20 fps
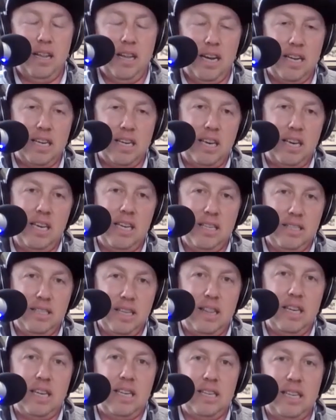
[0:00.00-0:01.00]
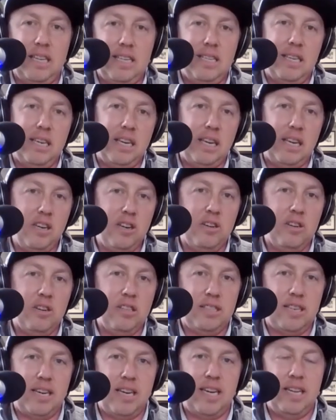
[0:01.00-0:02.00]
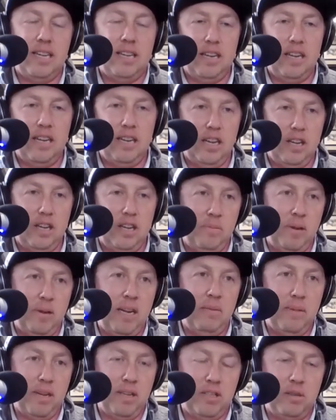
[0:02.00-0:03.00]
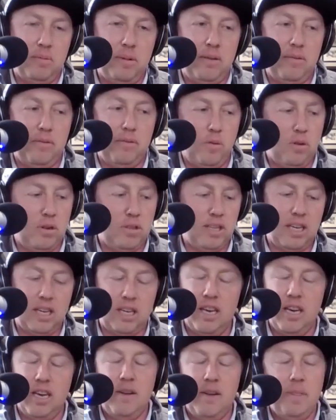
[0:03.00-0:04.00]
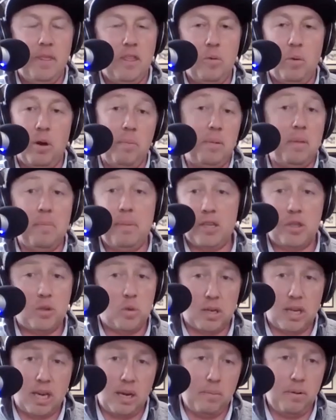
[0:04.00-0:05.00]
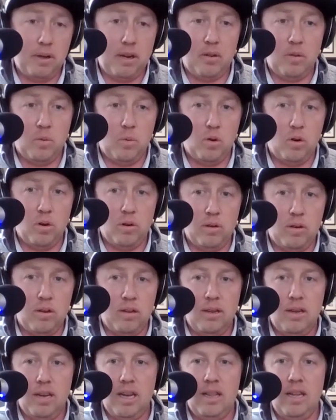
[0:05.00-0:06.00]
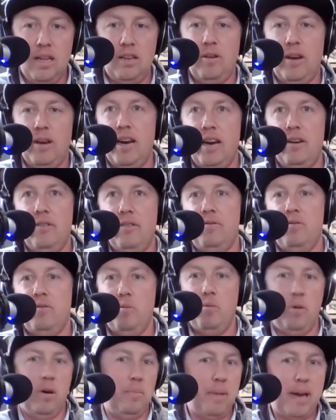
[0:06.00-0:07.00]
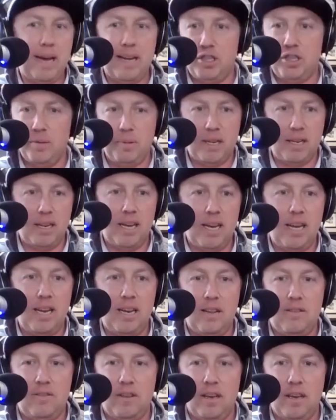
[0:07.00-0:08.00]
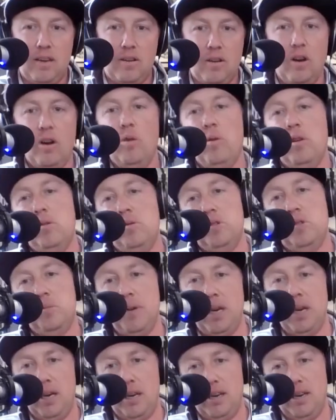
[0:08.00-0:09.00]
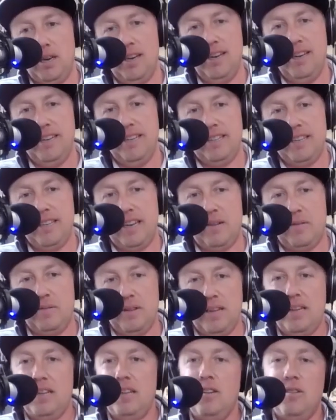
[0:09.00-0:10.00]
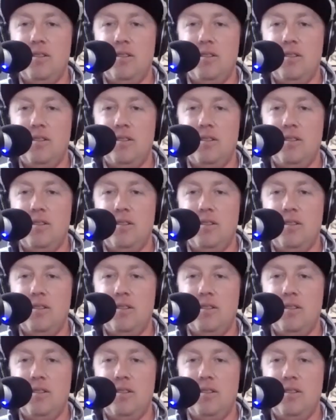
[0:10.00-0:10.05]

lot of kids I think need to hear is that, and you made a mention about it before, is like, you want to be the best short game player in the world. And then you have one bad chipping day and it's like, oh, woe is me. It's like, you